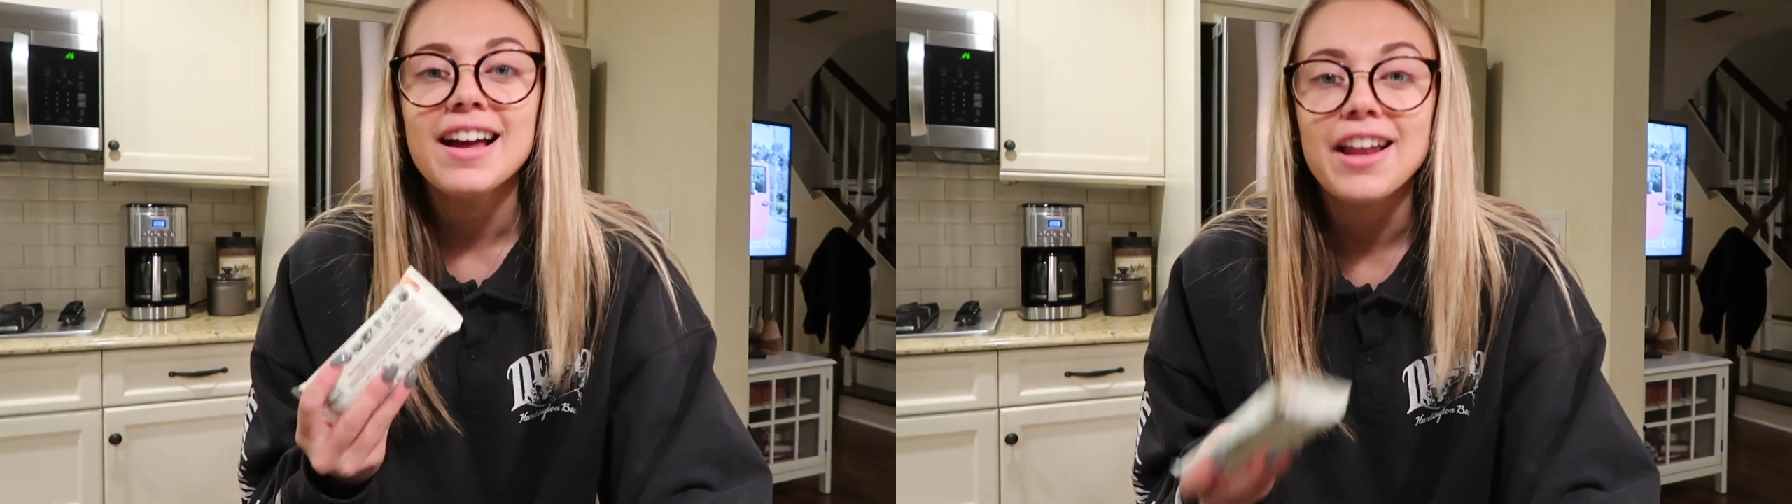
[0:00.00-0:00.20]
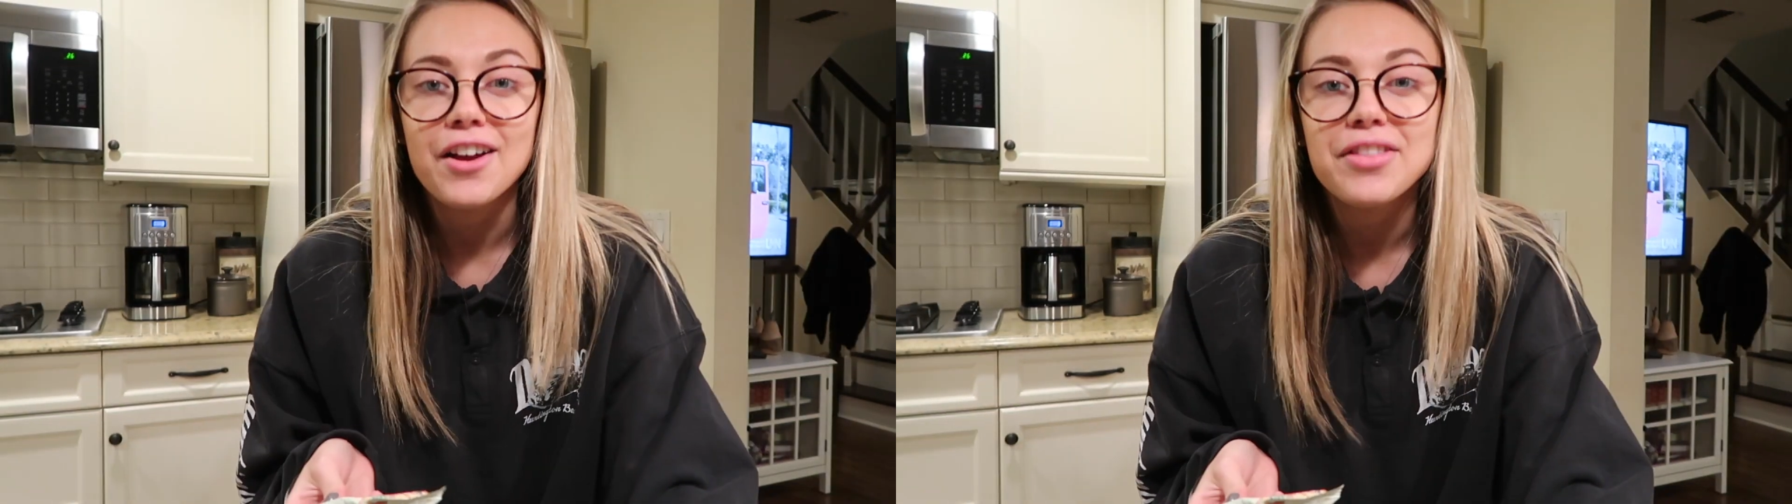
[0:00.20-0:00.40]

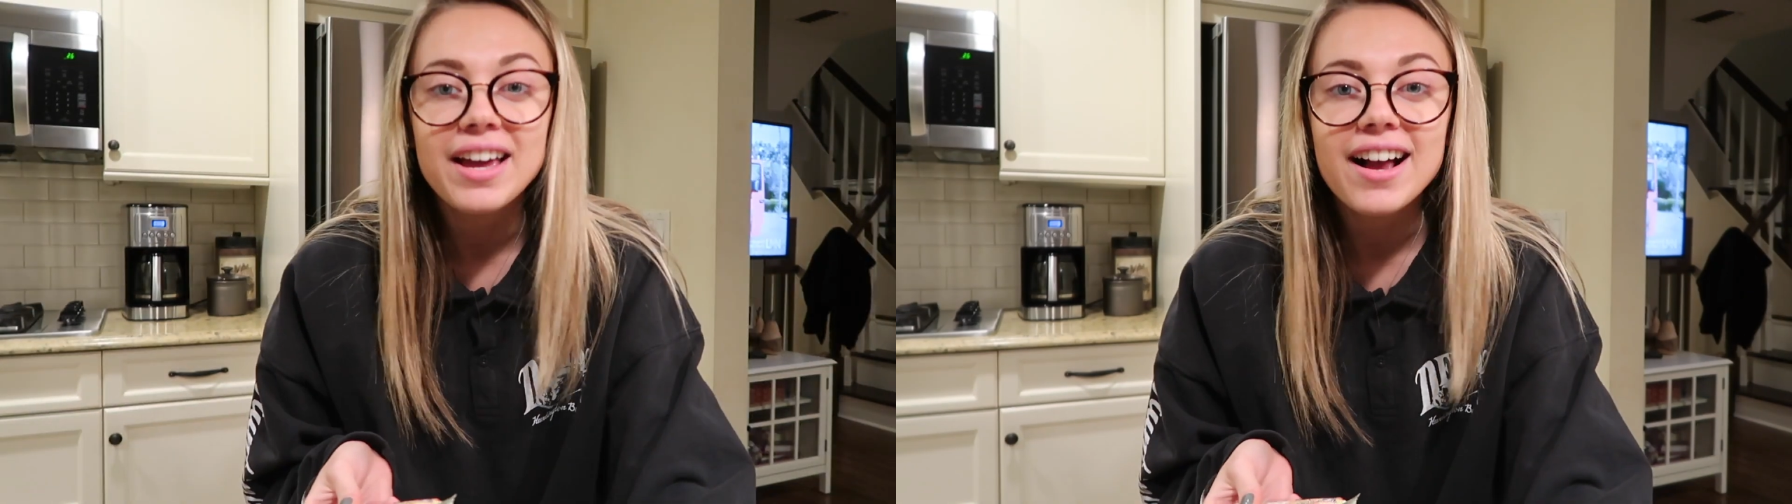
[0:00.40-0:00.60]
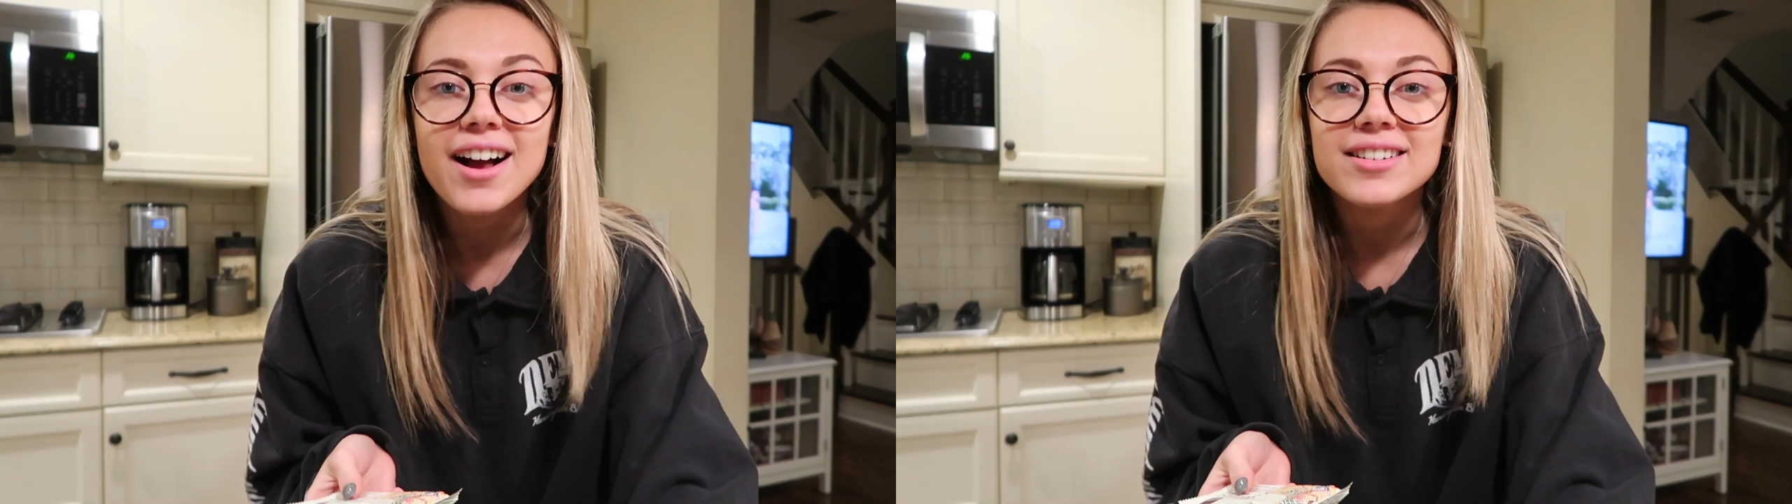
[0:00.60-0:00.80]
Another thing
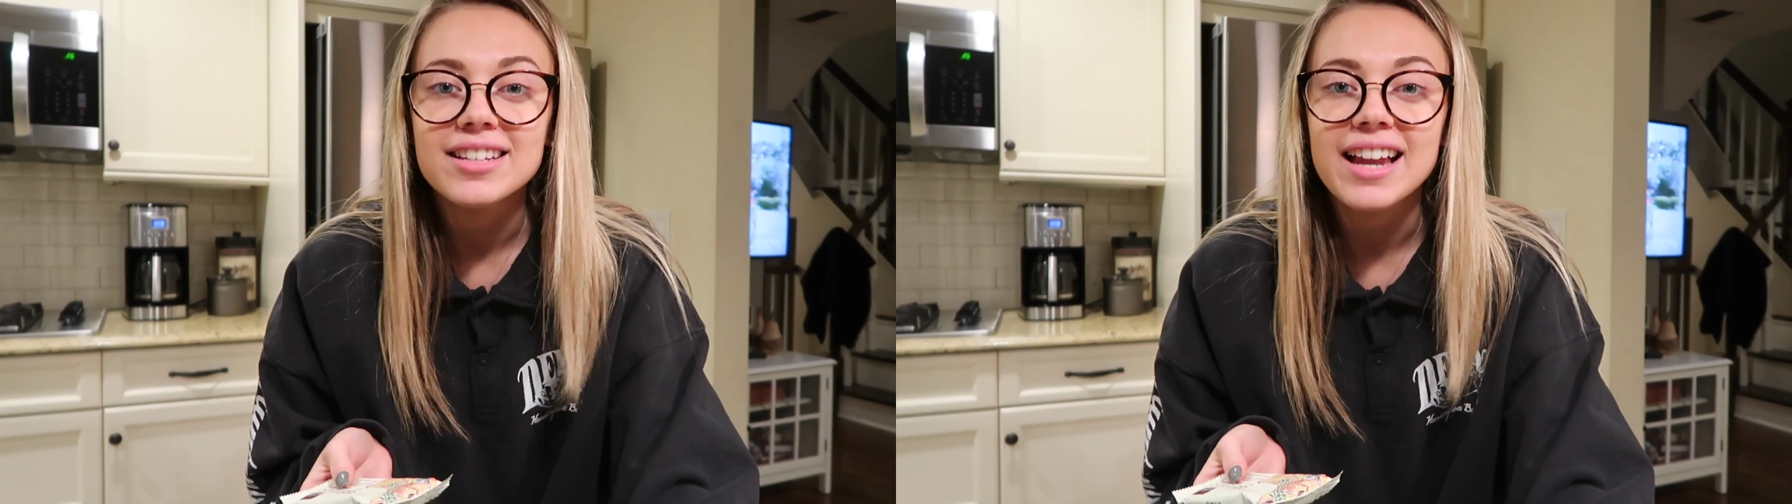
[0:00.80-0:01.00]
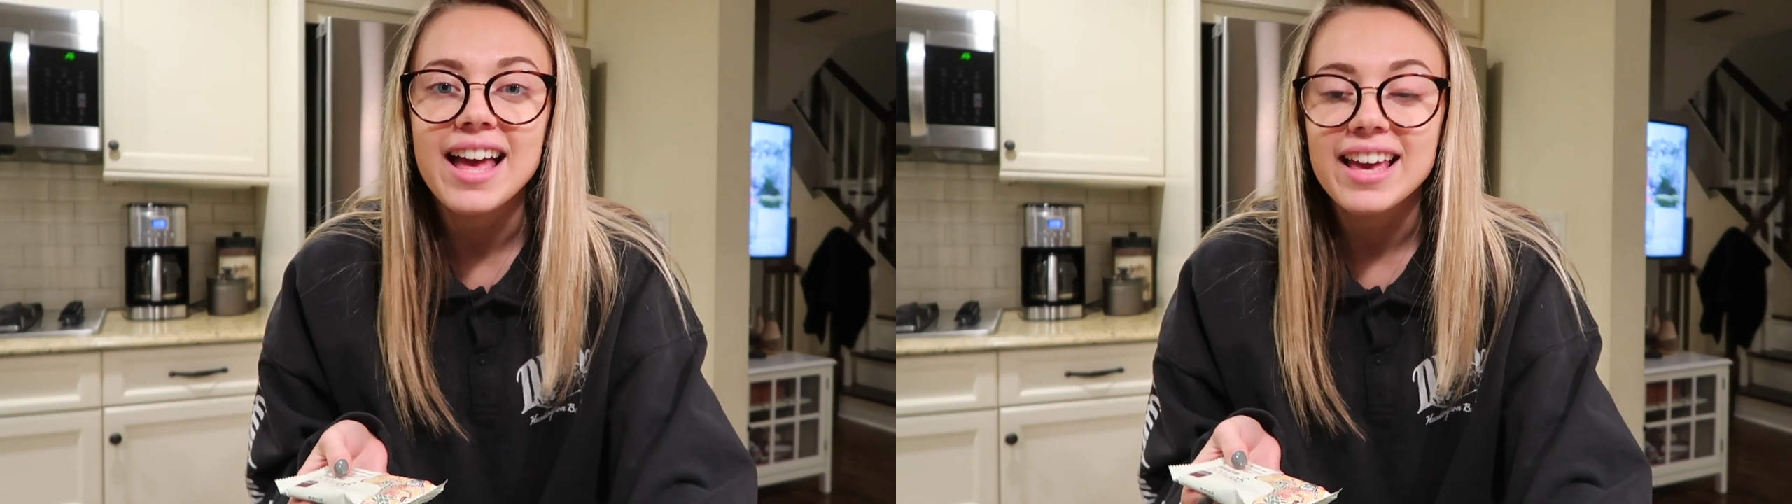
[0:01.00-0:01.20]
I got
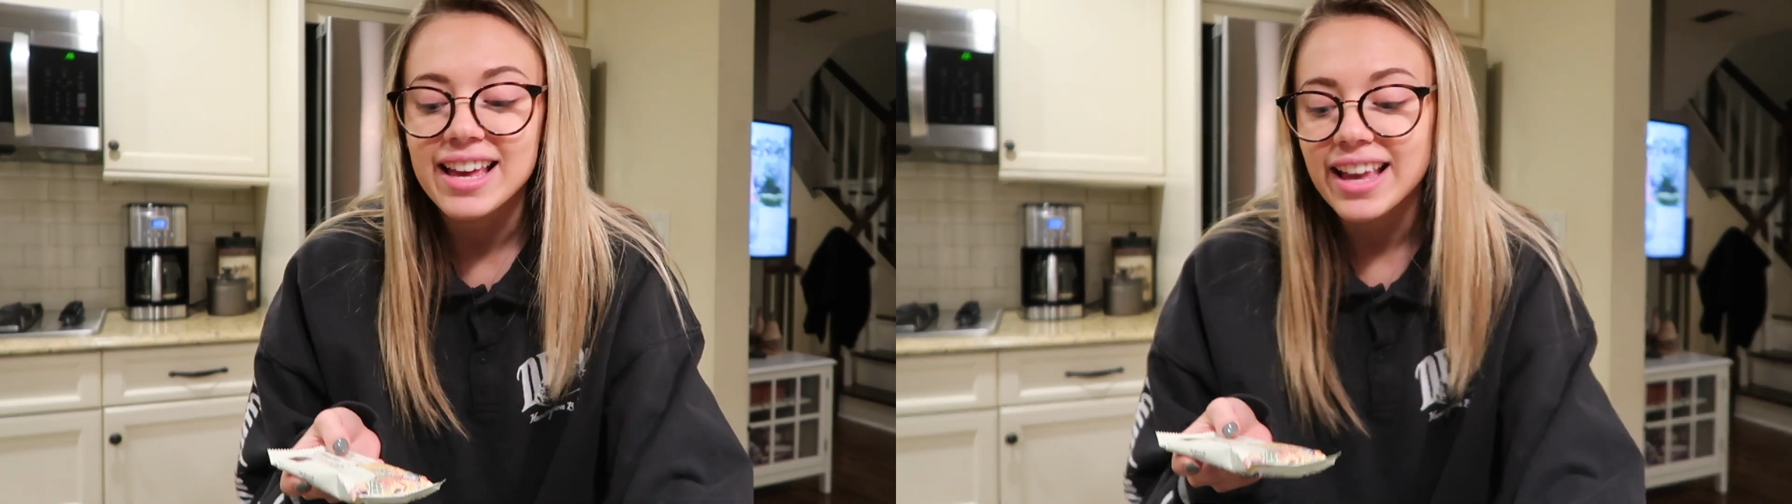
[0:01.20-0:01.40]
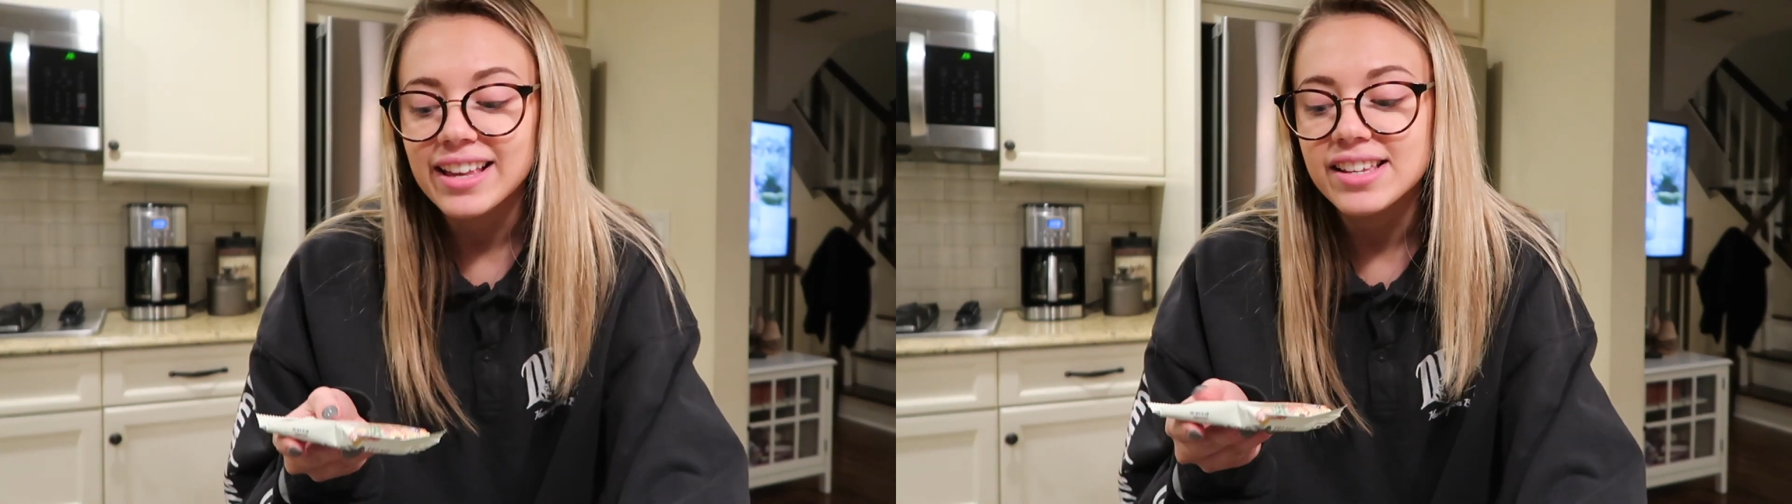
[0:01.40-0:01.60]

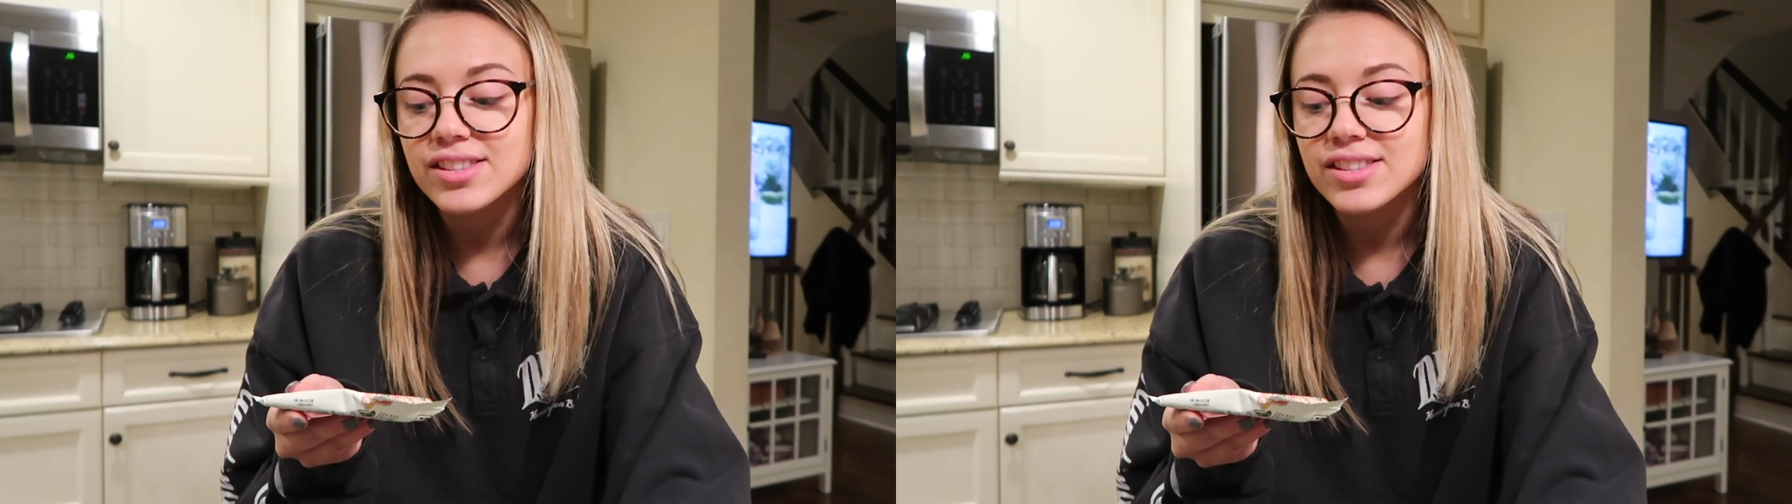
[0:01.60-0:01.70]
today